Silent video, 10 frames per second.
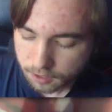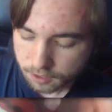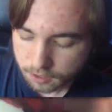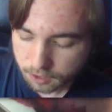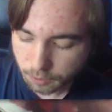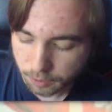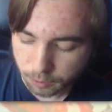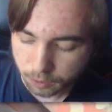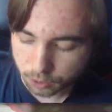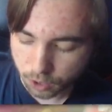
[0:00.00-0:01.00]
So we
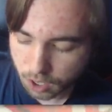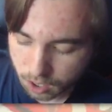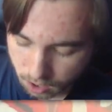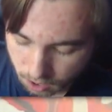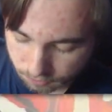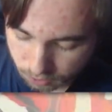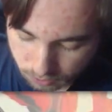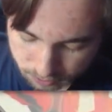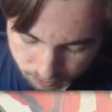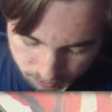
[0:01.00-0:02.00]
will draw off
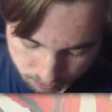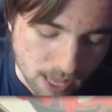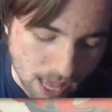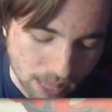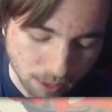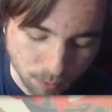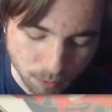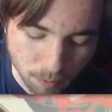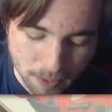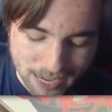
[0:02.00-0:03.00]
toys and then we
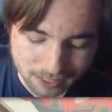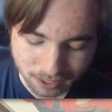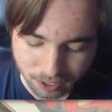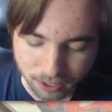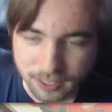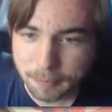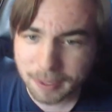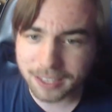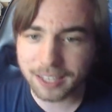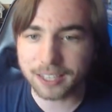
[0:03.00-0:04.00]
will pass the turn.
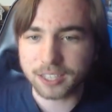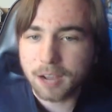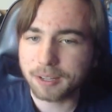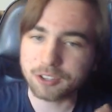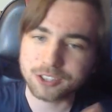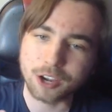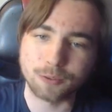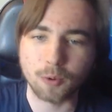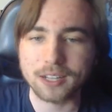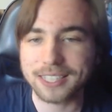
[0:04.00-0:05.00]
Typically Tamayura's
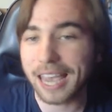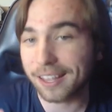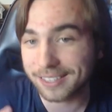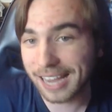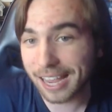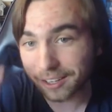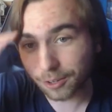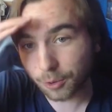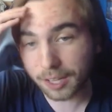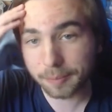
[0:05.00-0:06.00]
turn 1s can
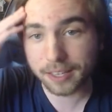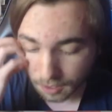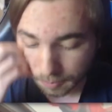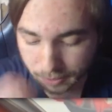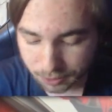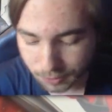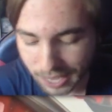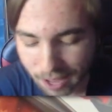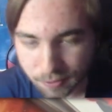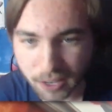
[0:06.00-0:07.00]
take quite a bit because we
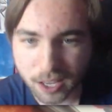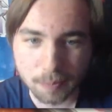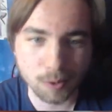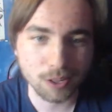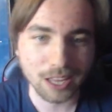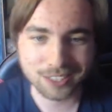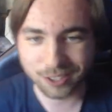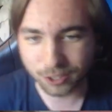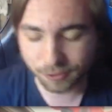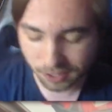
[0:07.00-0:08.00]
have a couple like
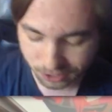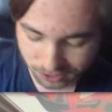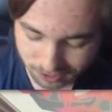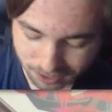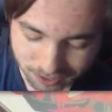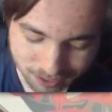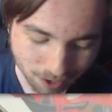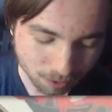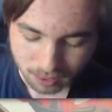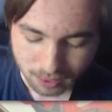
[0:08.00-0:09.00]
search functions.
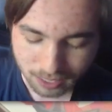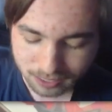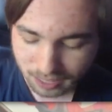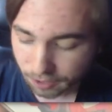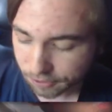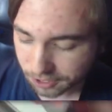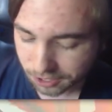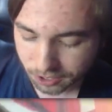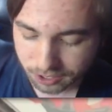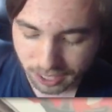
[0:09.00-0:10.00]
So this is their first
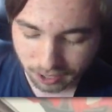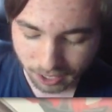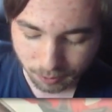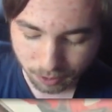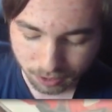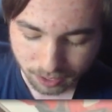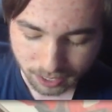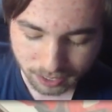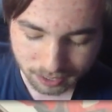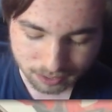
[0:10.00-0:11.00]
turn, so now they will
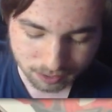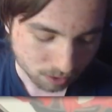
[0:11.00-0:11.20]
hit us.